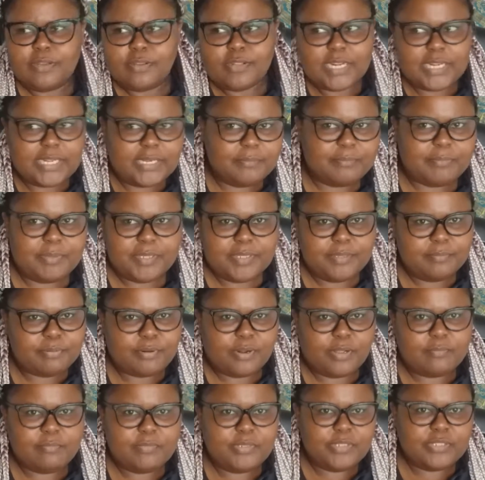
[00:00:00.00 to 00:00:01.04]
already be
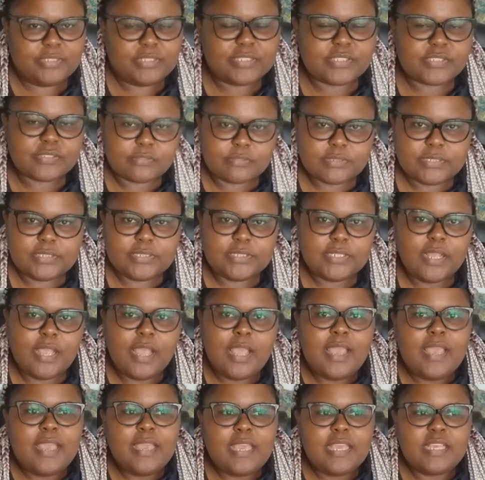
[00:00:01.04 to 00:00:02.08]
probably on the screen,
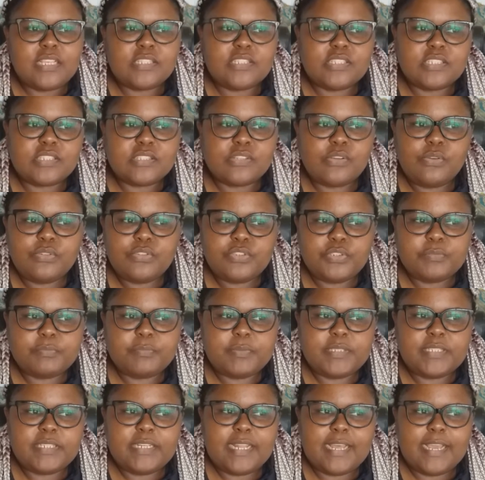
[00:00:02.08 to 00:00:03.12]
is just going to
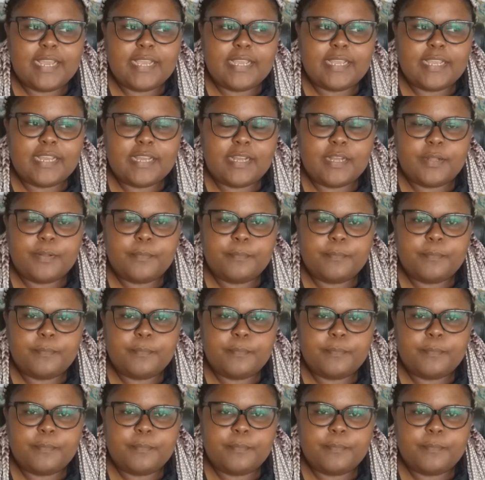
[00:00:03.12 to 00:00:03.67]
be like